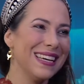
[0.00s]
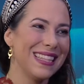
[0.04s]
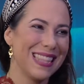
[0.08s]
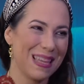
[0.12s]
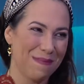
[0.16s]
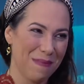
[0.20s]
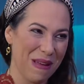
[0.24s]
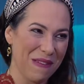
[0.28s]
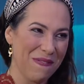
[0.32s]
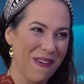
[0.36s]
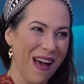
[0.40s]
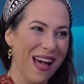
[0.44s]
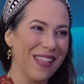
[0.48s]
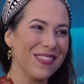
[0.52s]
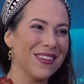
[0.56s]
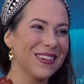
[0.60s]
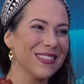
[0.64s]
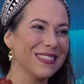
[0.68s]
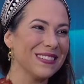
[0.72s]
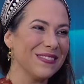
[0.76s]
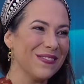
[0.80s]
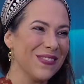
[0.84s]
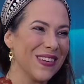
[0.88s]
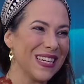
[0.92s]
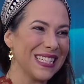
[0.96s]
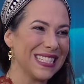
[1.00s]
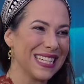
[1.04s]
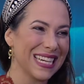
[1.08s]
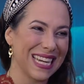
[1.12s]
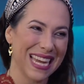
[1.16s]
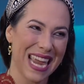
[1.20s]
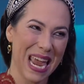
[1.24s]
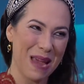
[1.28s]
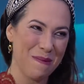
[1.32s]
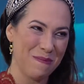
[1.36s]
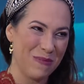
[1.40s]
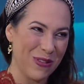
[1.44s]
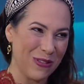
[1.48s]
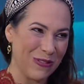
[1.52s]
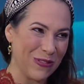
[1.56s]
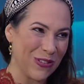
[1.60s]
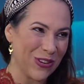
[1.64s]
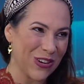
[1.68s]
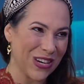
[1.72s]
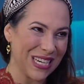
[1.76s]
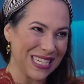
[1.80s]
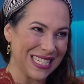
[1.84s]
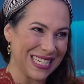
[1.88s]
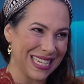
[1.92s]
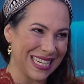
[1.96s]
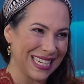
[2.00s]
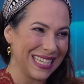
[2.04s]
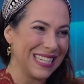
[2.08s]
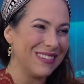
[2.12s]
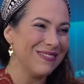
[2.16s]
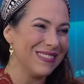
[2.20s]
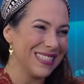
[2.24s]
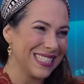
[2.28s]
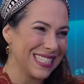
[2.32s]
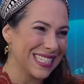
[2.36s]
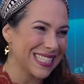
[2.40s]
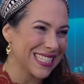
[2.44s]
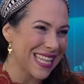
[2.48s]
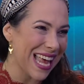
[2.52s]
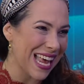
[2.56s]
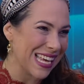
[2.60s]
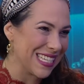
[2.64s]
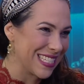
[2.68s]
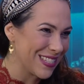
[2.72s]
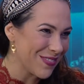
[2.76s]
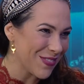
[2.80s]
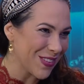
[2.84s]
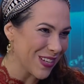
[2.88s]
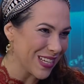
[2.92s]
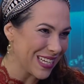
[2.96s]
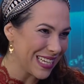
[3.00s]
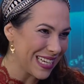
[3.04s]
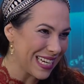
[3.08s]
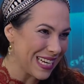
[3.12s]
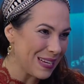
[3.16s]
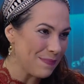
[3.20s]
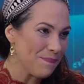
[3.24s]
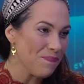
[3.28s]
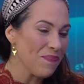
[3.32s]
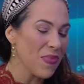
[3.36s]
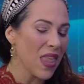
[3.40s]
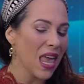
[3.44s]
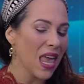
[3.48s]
that my father's vision came to fruition. He was successful in it.